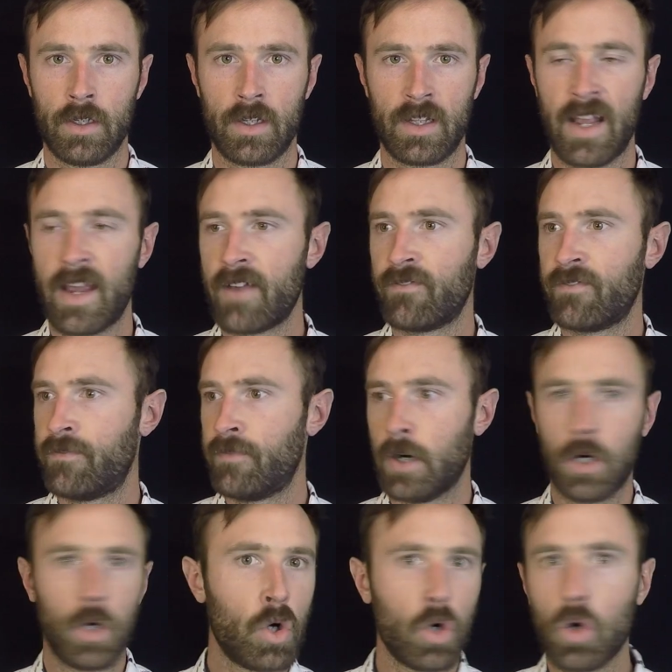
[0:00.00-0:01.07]
And they have
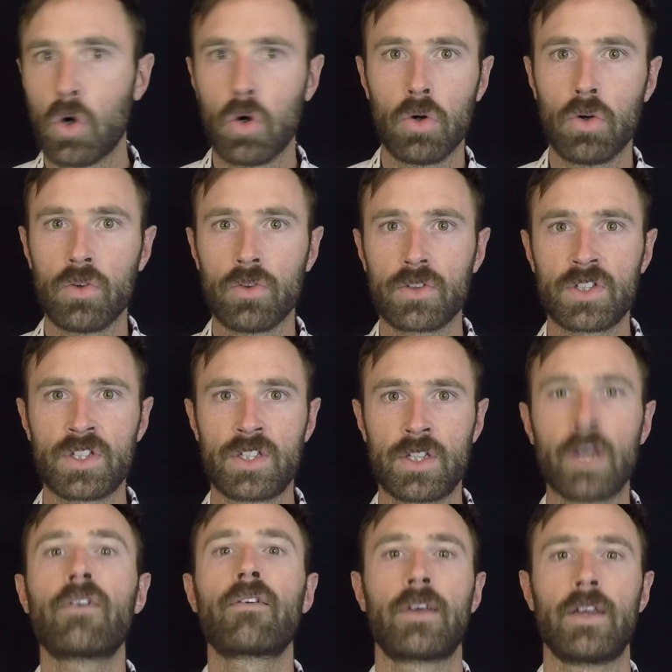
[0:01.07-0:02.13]
a whole
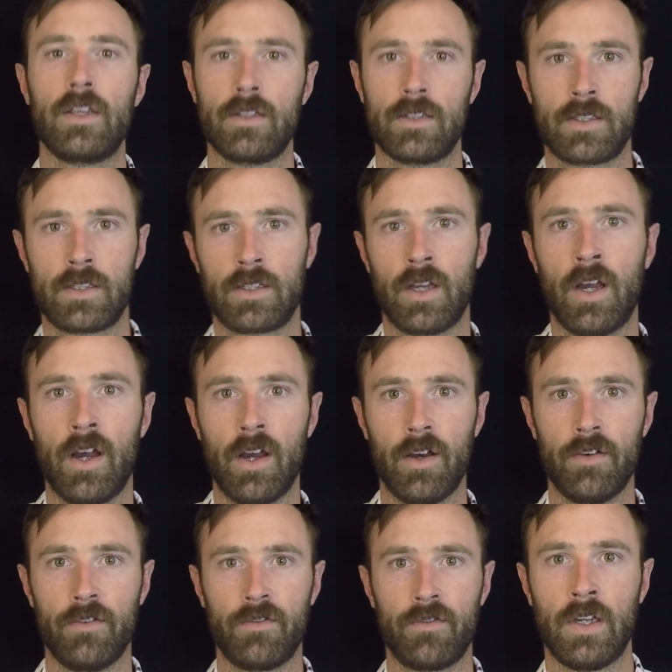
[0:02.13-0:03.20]
series
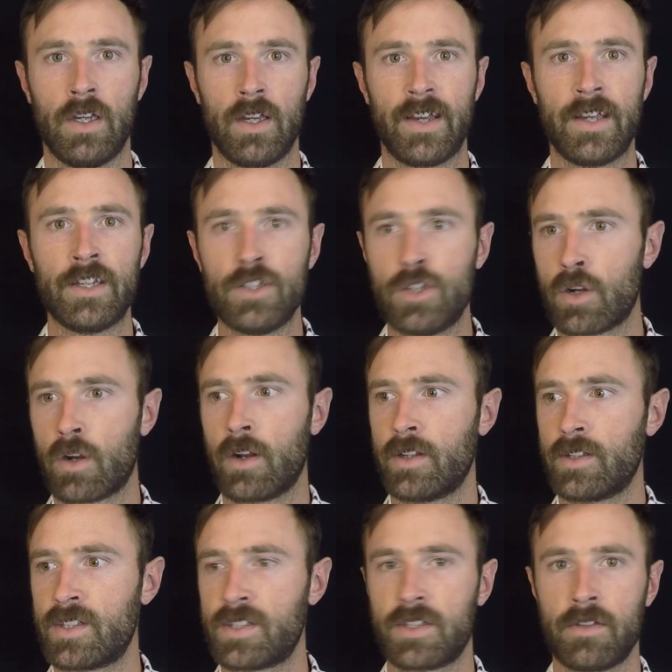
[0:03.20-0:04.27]
of
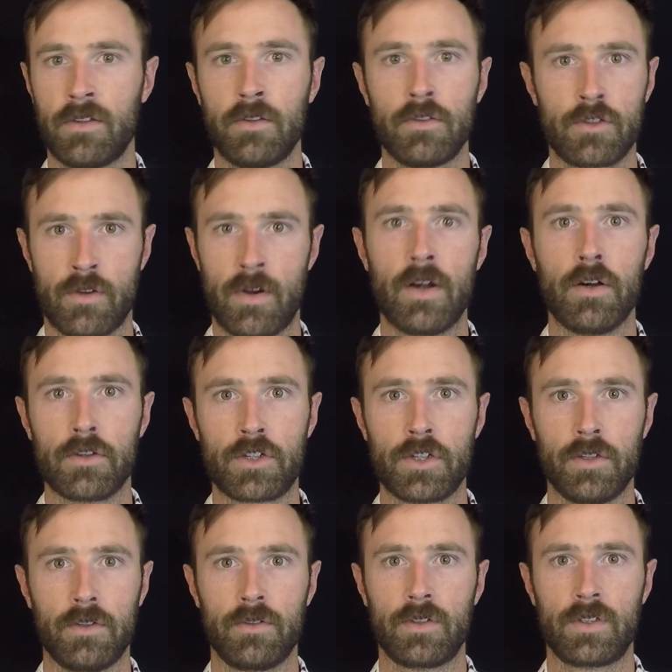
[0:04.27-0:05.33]
endurance trail
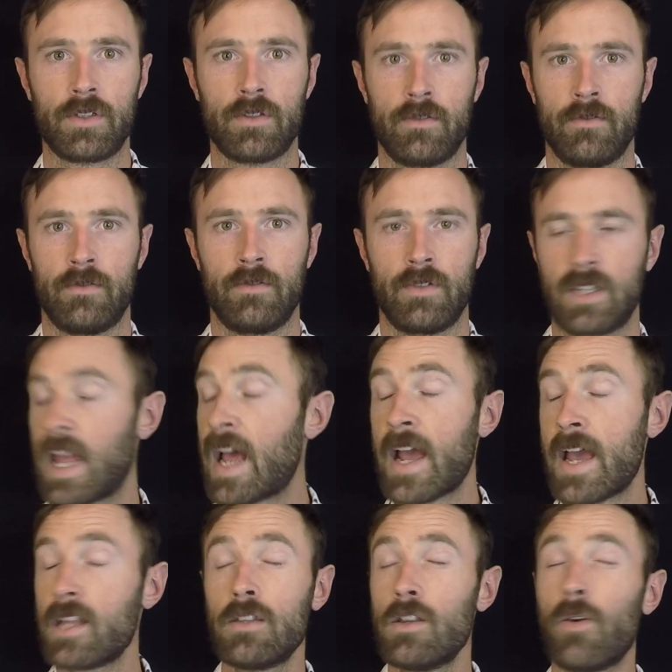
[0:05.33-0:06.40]
shoes. I
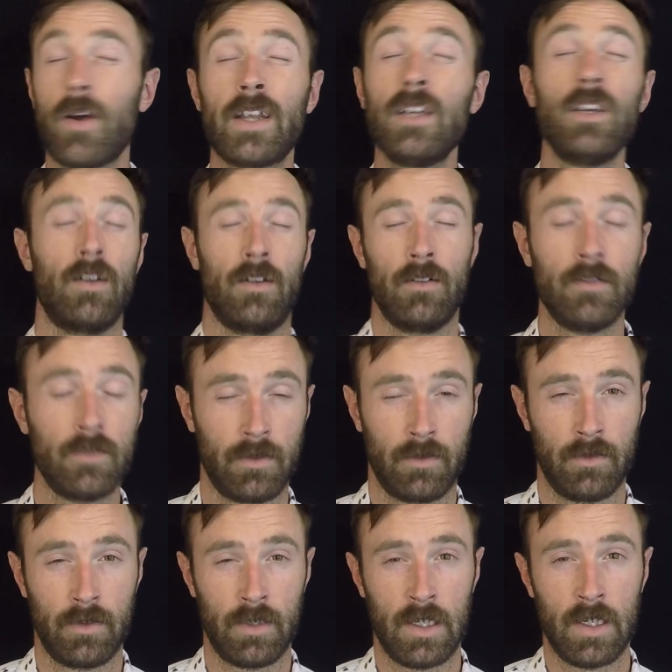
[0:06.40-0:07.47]
had no idea.
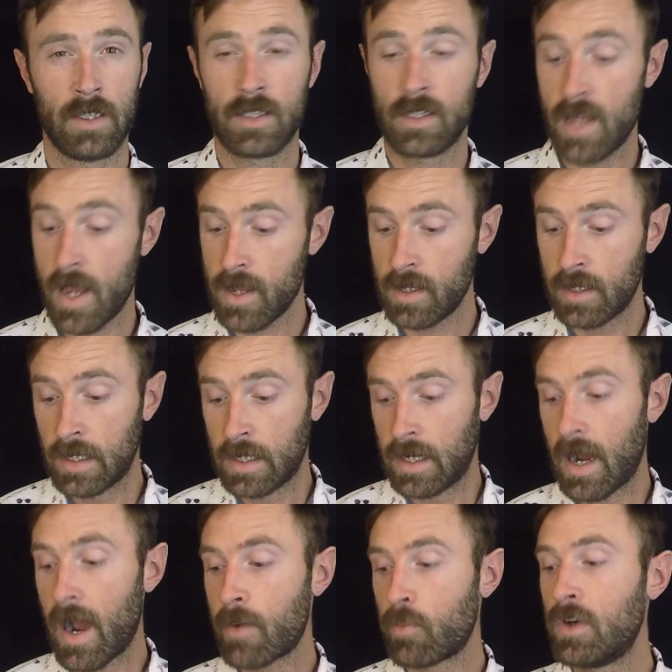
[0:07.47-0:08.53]
Today,
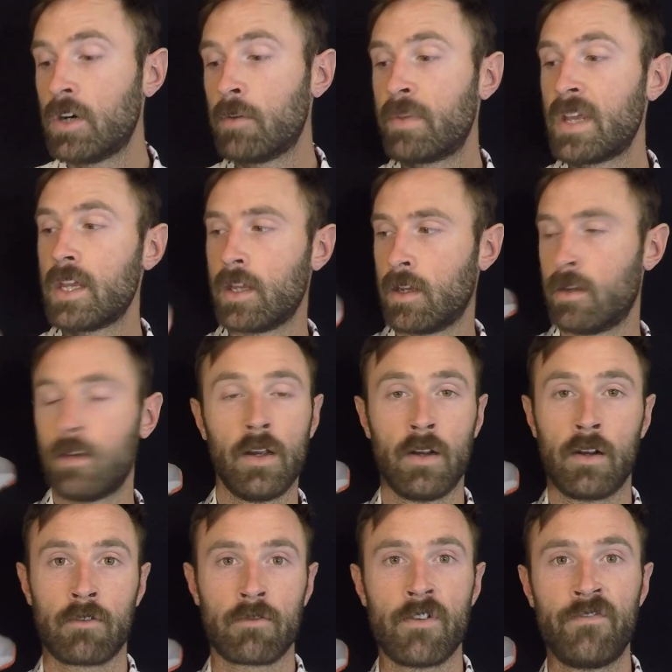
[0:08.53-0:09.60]
I will be
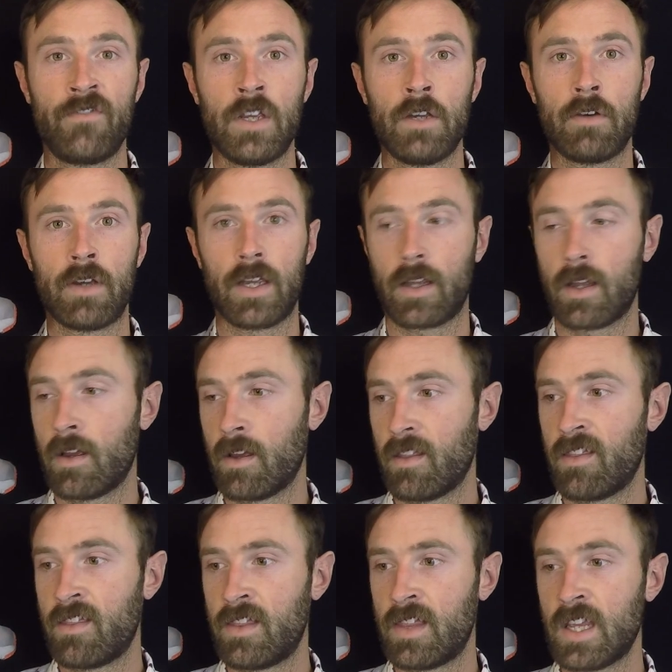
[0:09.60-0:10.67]
reviewing
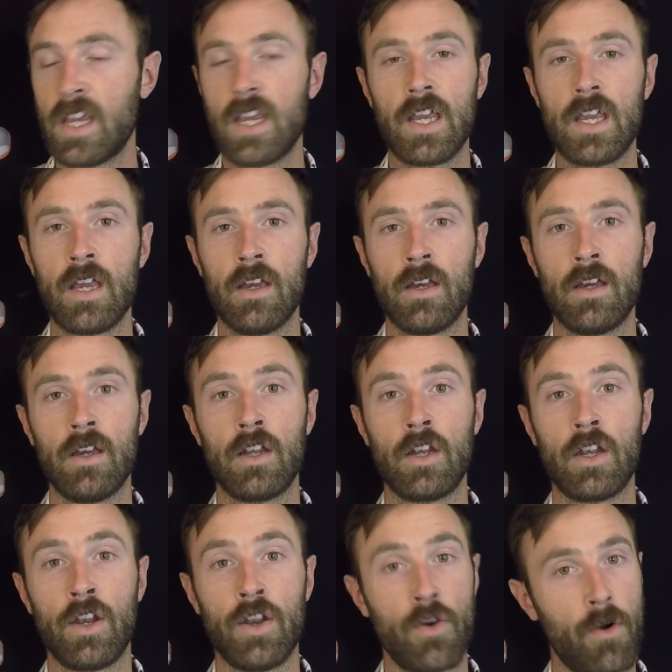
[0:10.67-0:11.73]
the
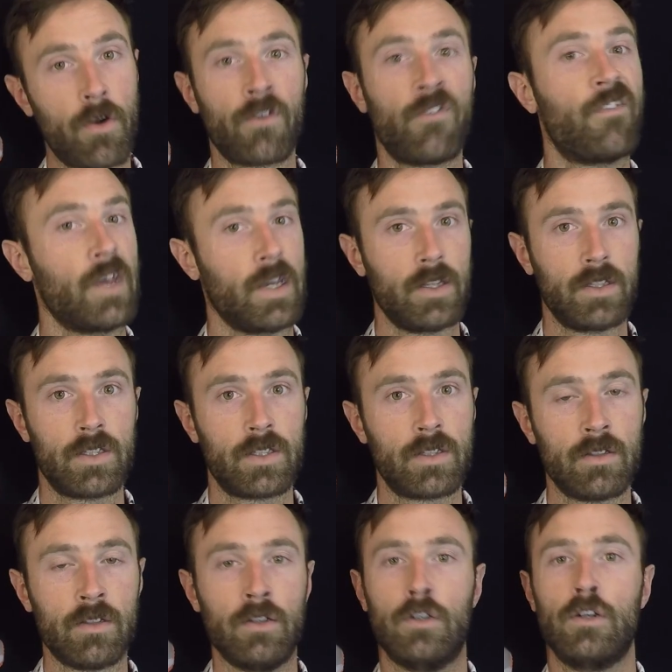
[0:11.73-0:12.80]
North
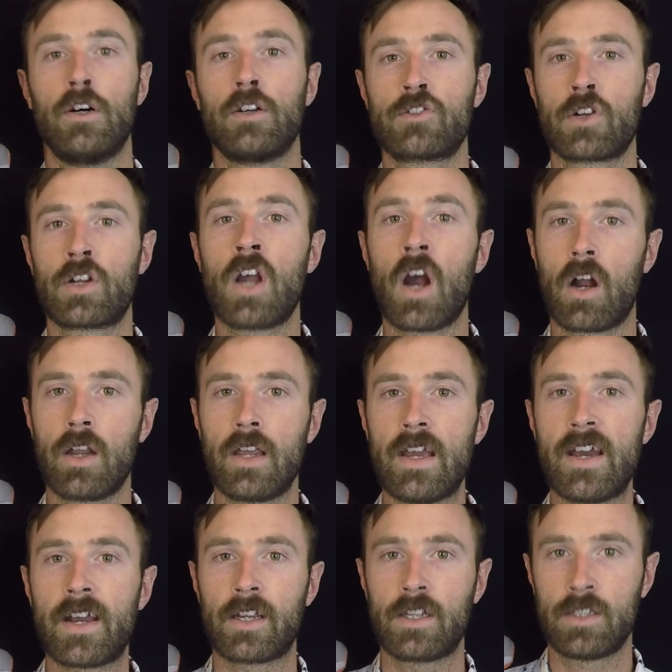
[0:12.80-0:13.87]
Face Ultra
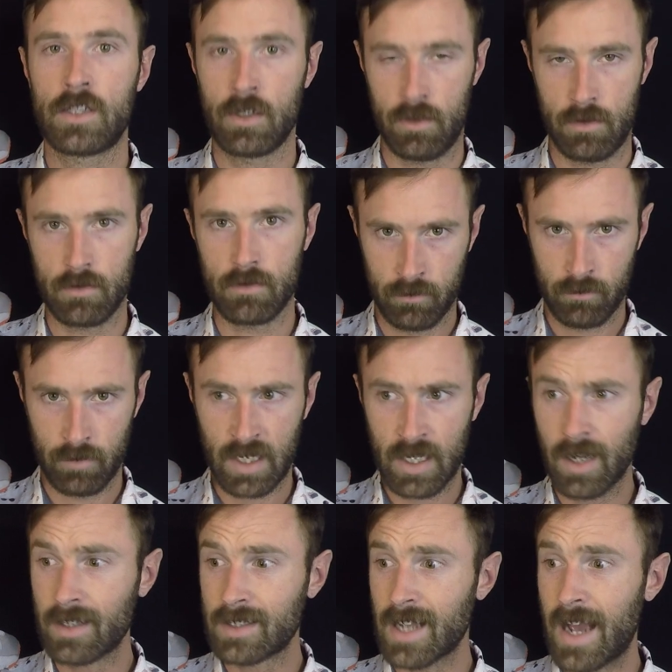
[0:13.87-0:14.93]
Cardiac 2
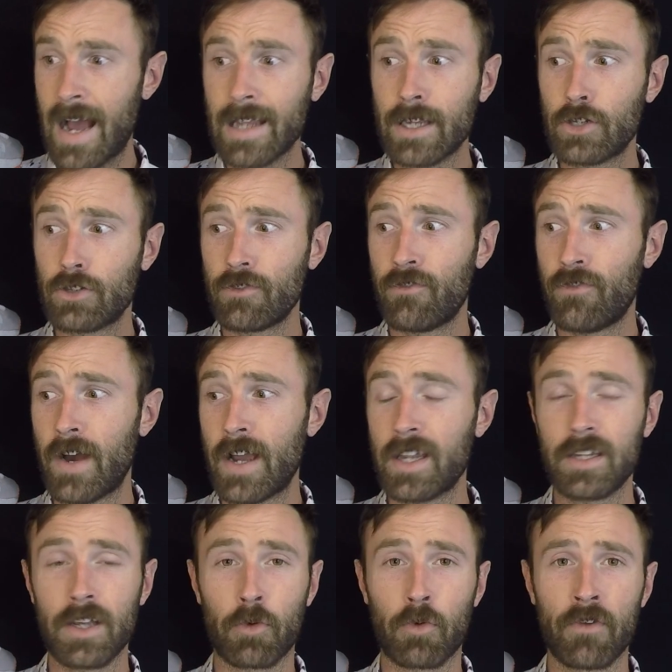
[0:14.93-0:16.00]
because I couldn't
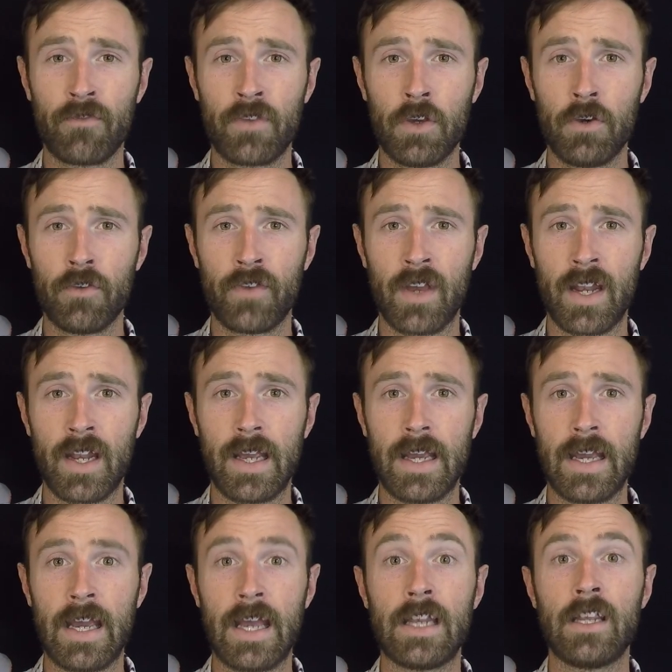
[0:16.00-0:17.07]
find a review of it
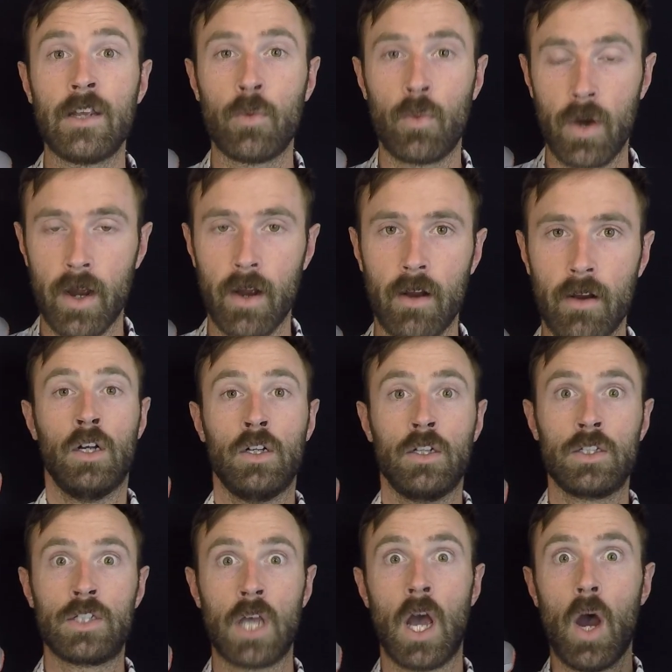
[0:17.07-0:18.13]
anywhere.
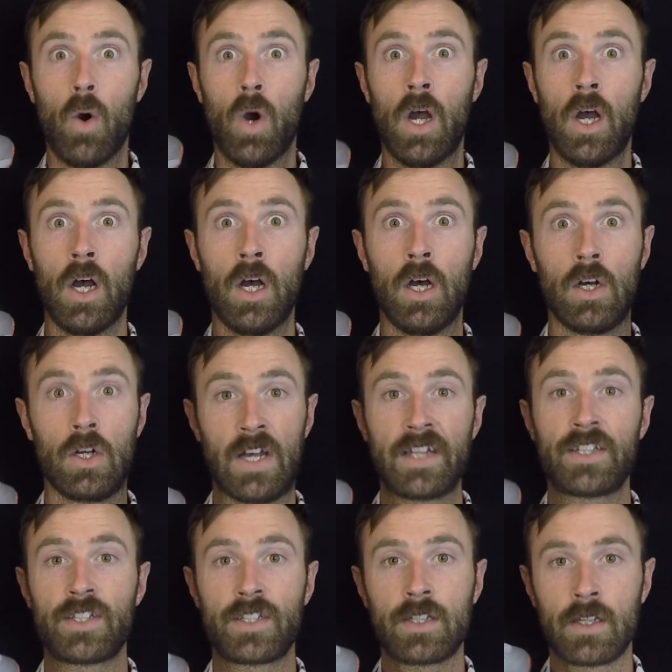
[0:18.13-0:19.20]
So,
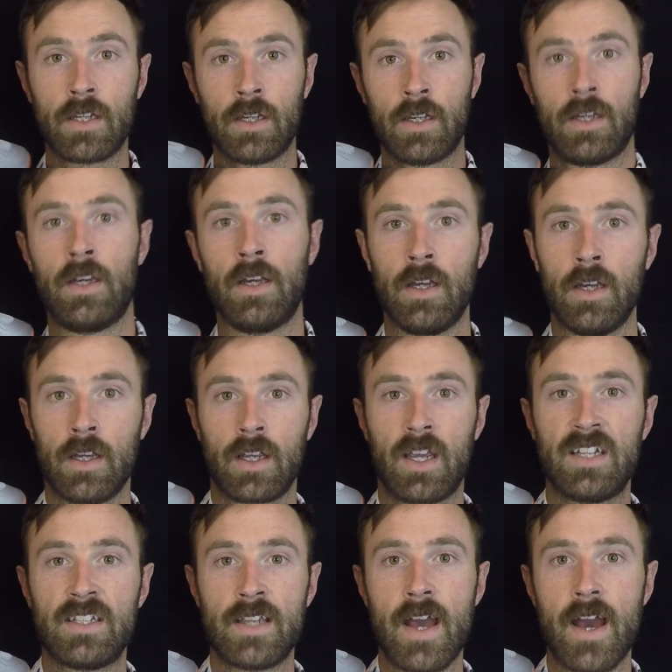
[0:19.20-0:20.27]
let's
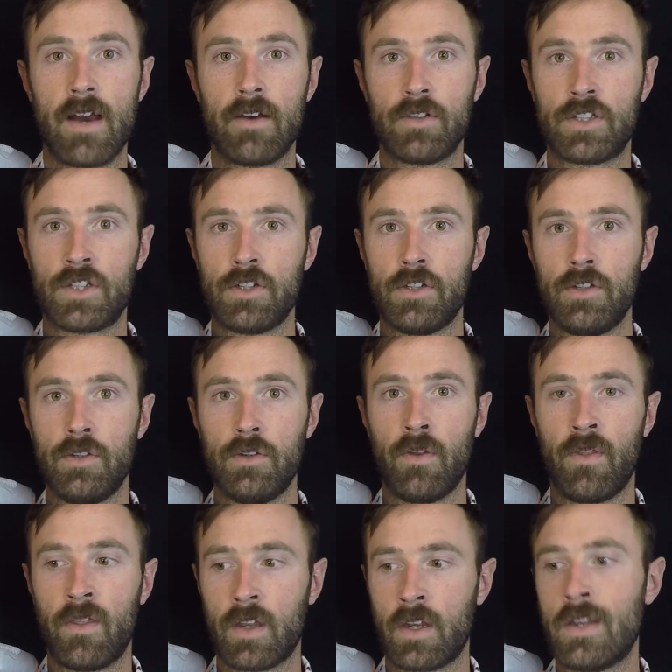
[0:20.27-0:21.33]
get down to
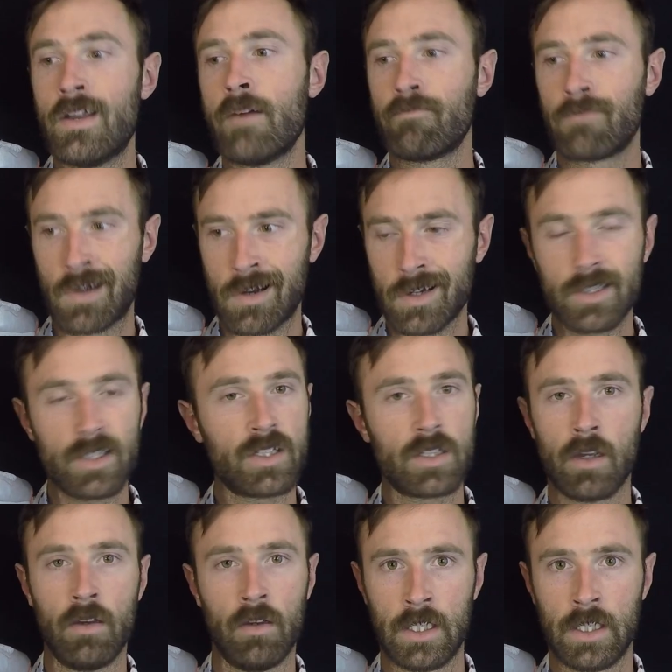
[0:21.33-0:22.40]
the numbers.